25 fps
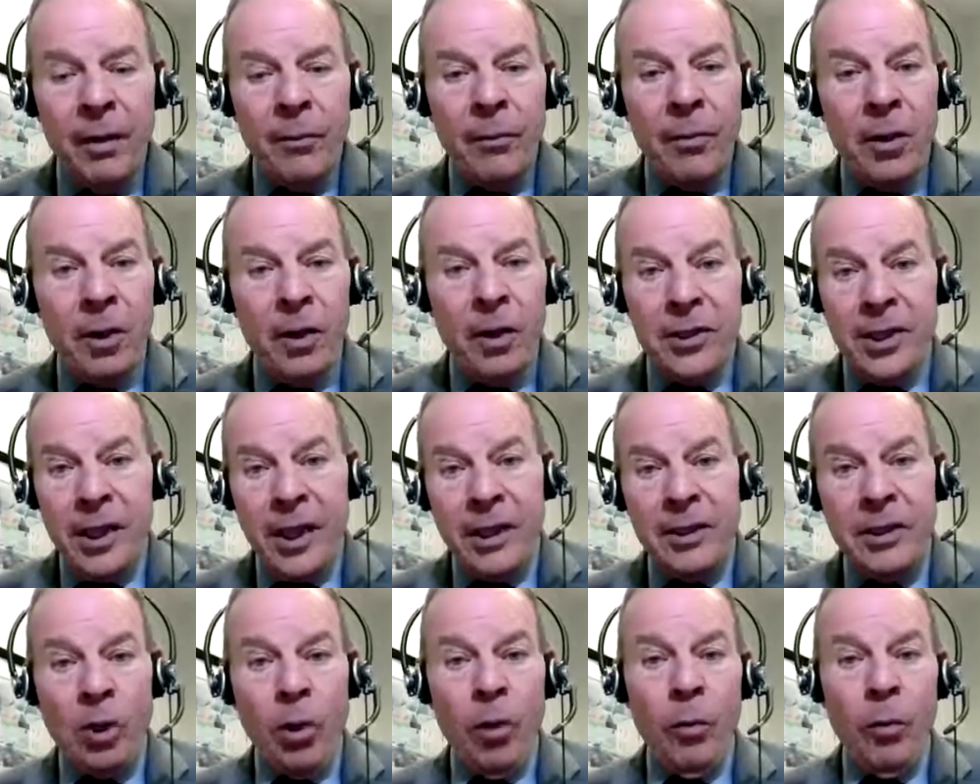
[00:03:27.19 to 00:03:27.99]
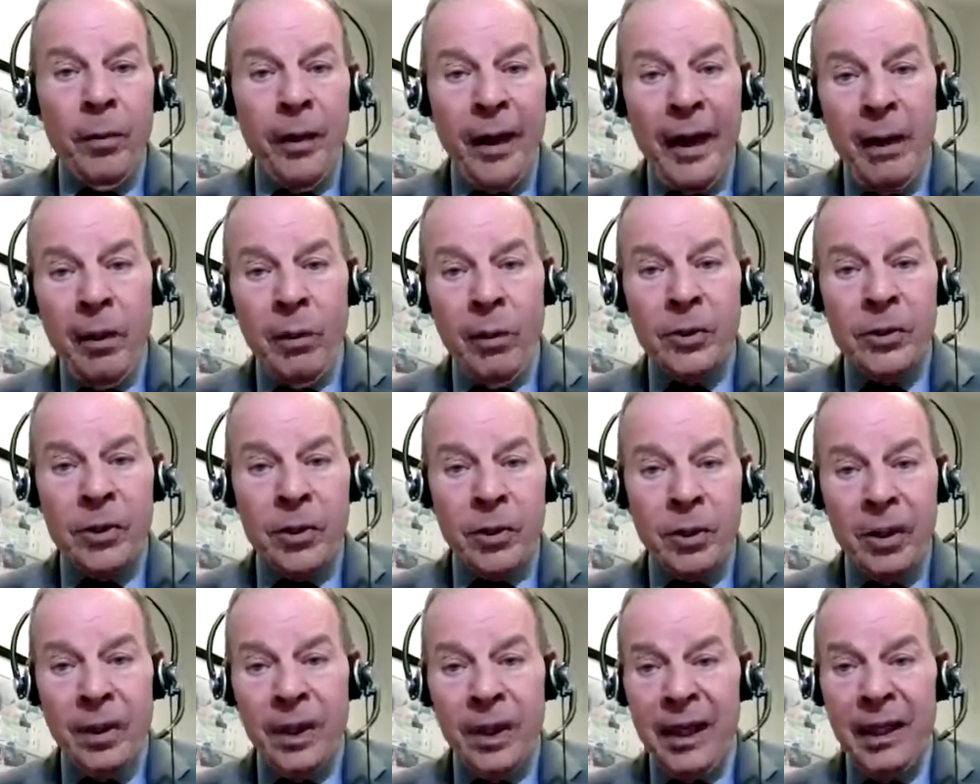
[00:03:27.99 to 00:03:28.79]
because they told me I was
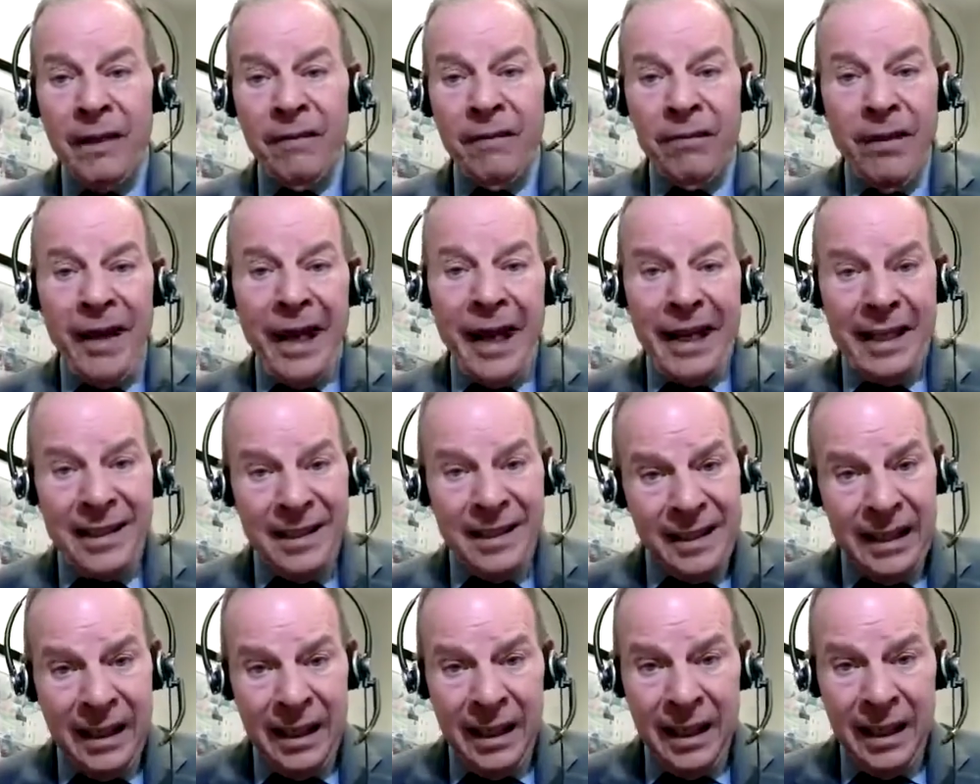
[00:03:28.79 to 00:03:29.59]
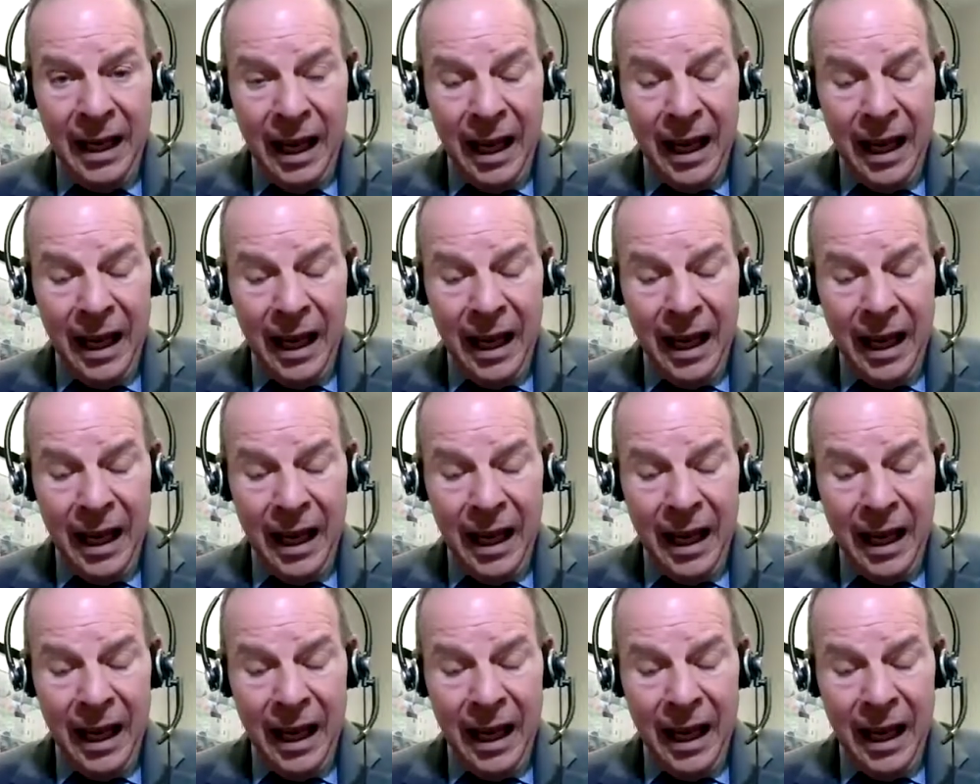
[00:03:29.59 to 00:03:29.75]
going to get vaccine.